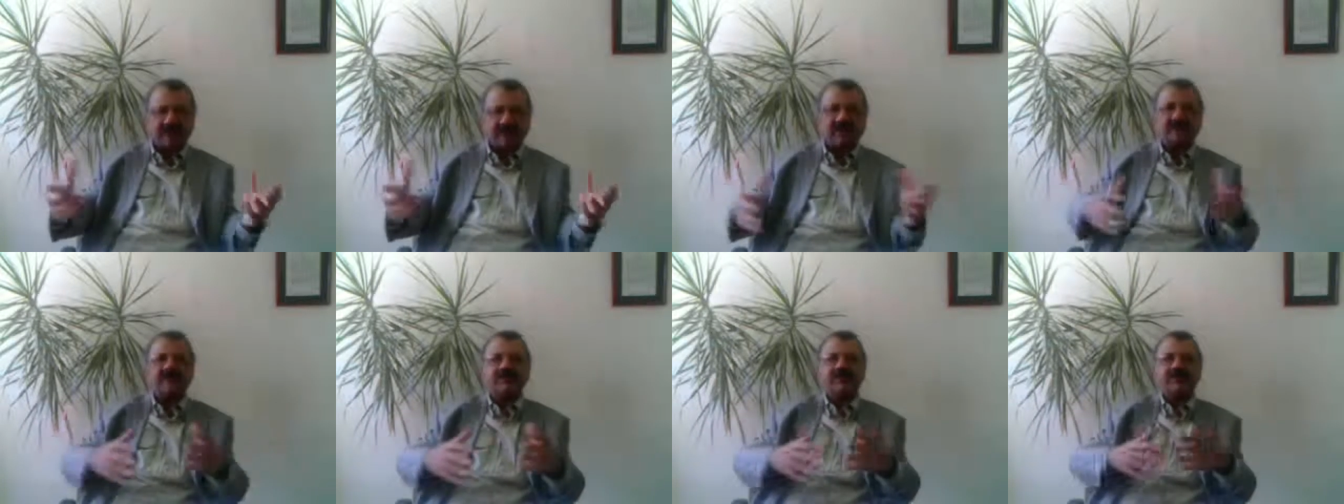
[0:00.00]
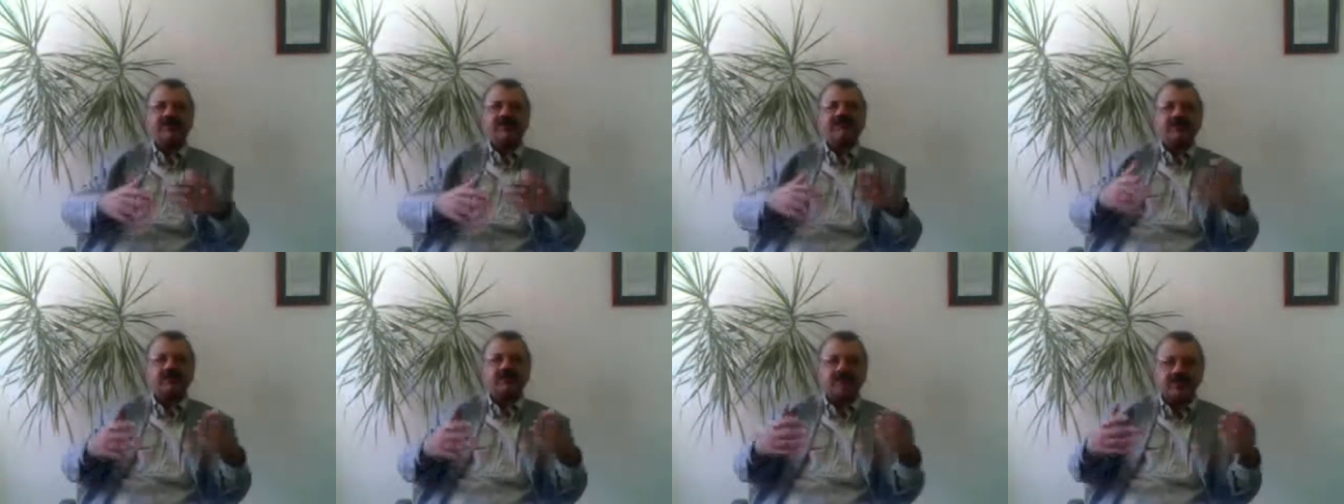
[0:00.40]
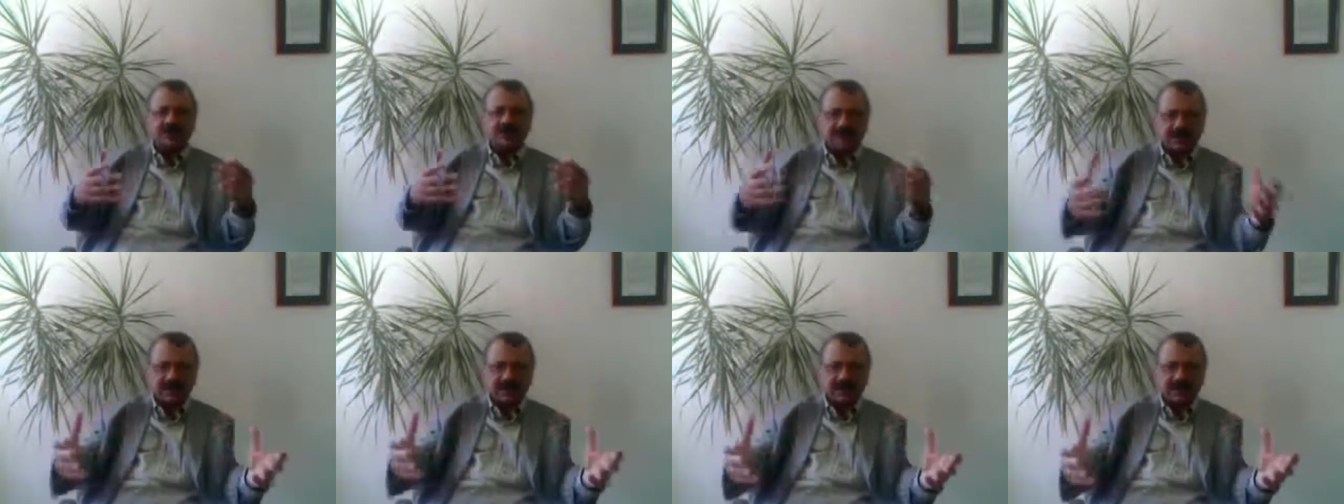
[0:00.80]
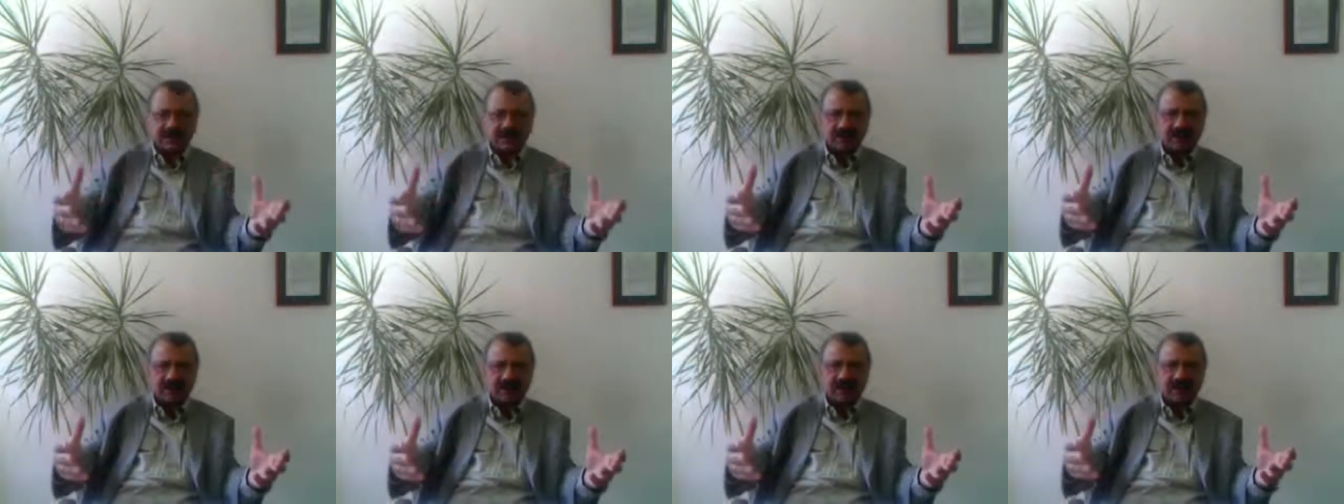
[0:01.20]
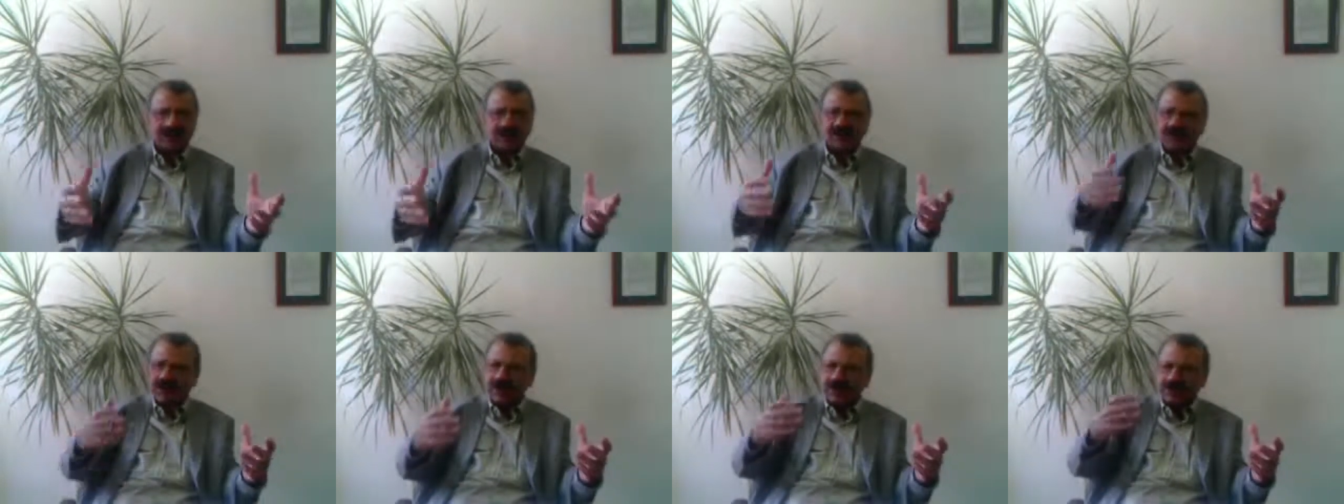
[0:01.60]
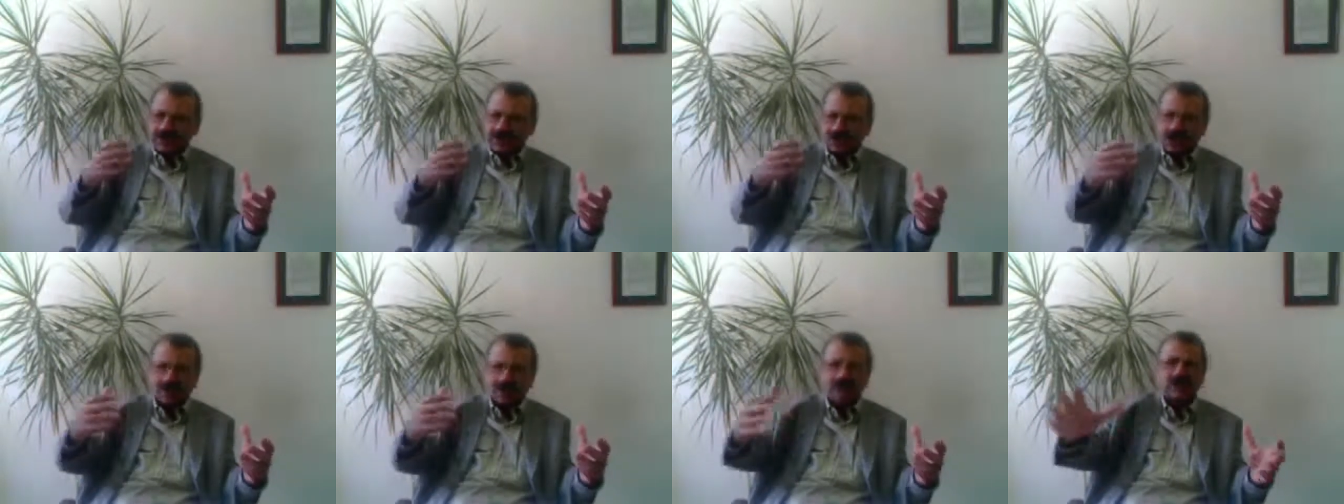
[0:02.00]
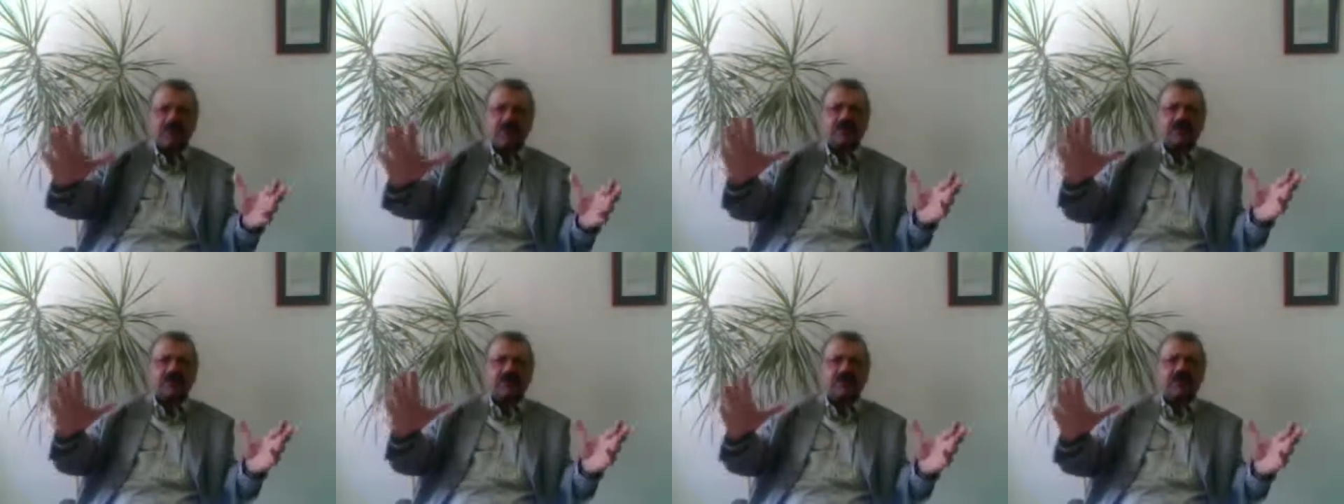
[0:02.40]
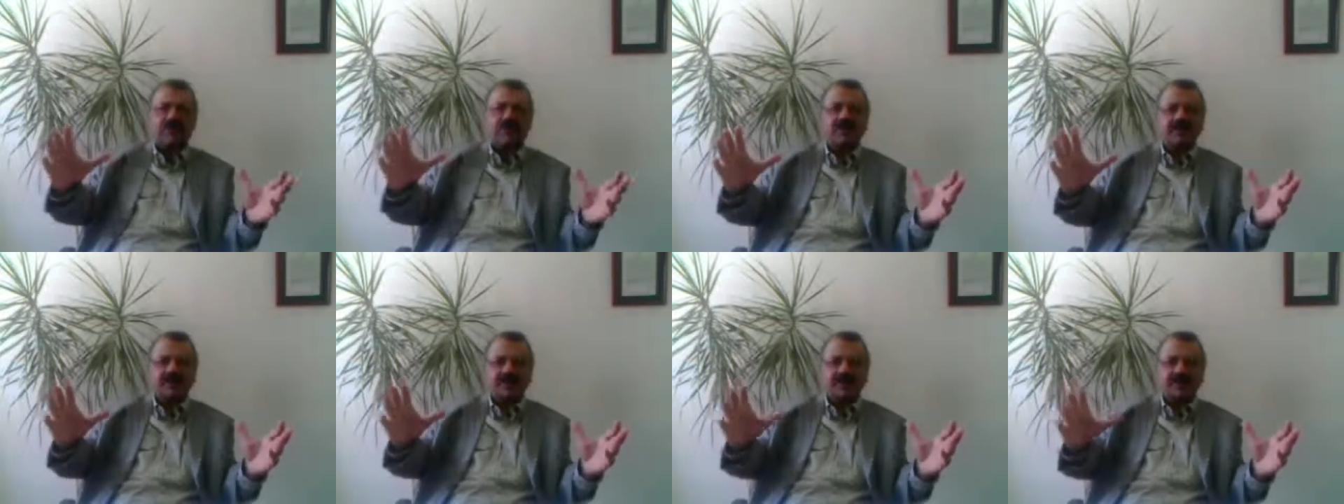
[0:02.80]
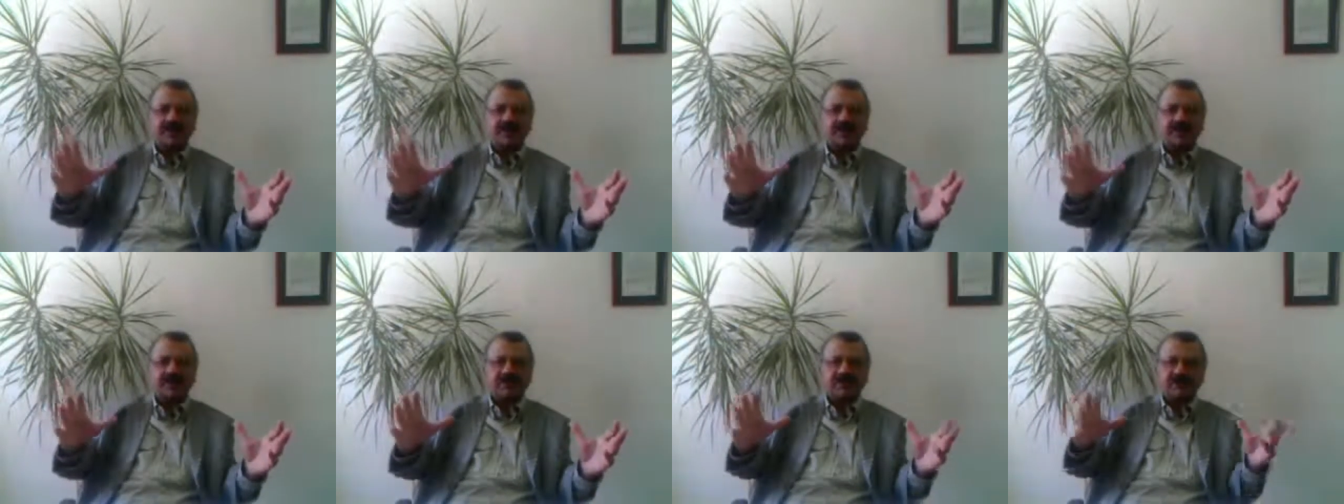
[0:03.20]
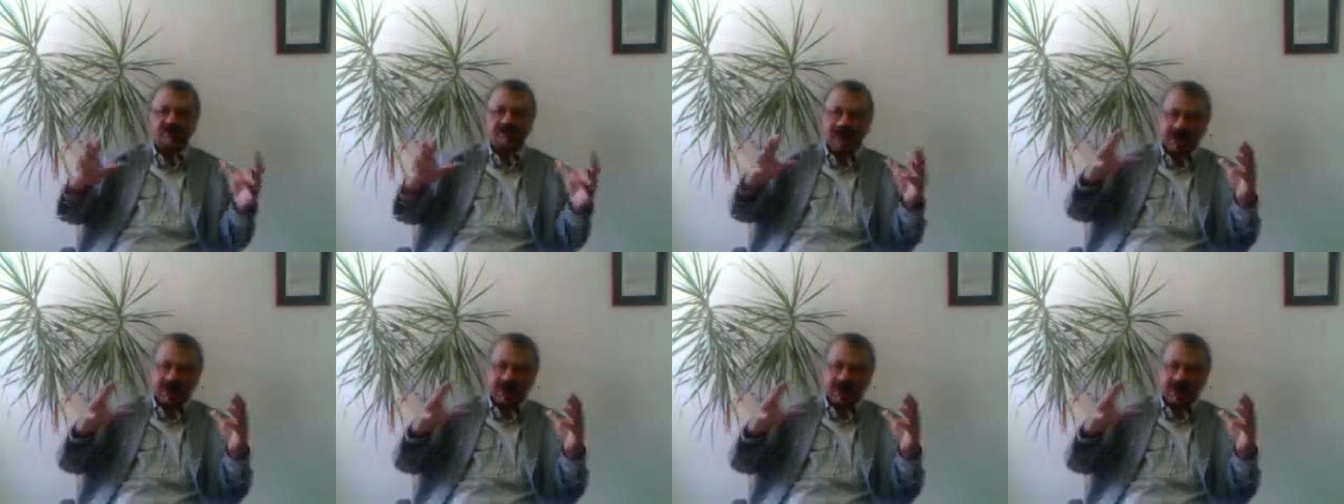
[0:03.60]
if they have their own standards, they do not consider developed countries,